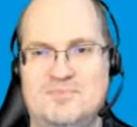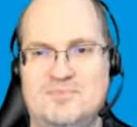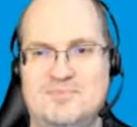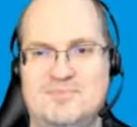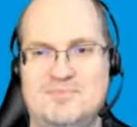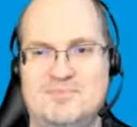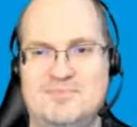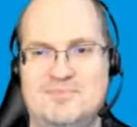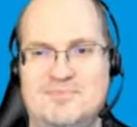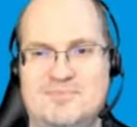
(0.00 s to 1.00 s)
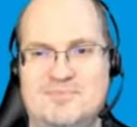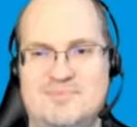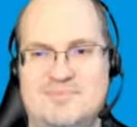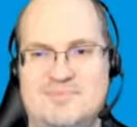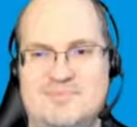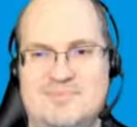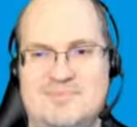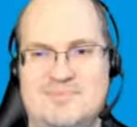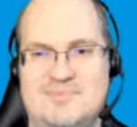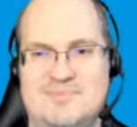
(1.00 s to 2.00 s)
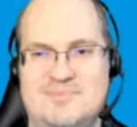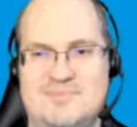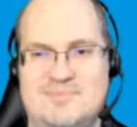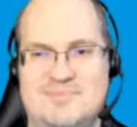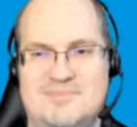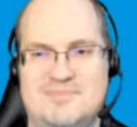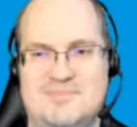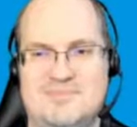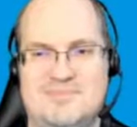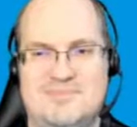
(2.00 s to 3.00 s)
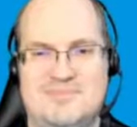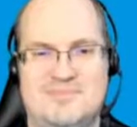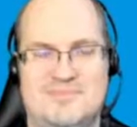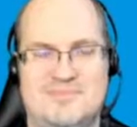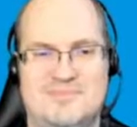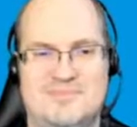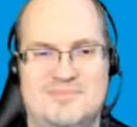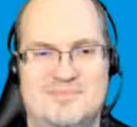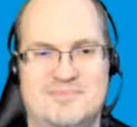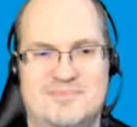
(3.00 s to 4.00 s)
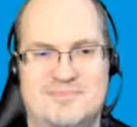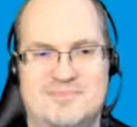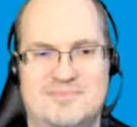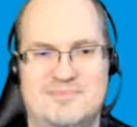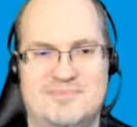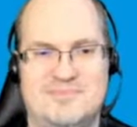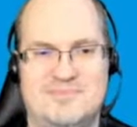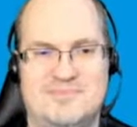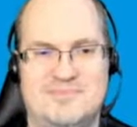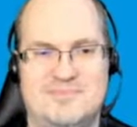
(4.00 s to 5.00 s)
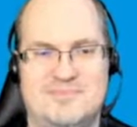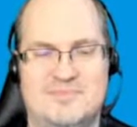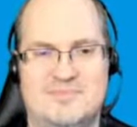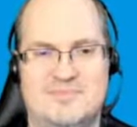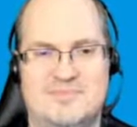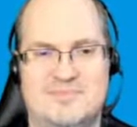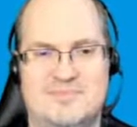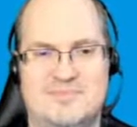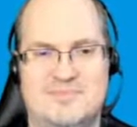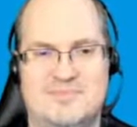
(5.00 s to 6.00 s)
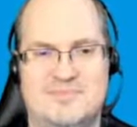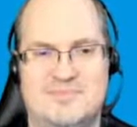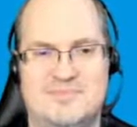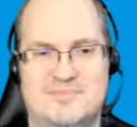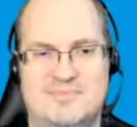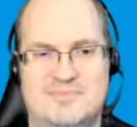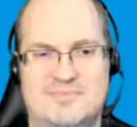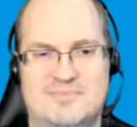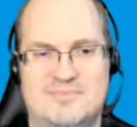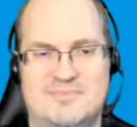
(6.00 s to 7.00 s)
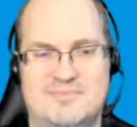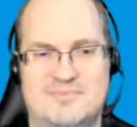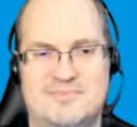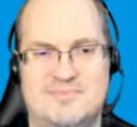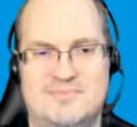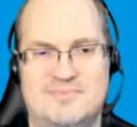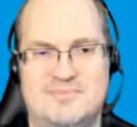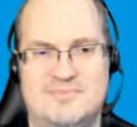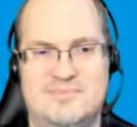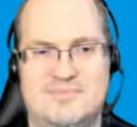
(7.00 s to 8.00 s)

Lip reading: This person isn't speaking.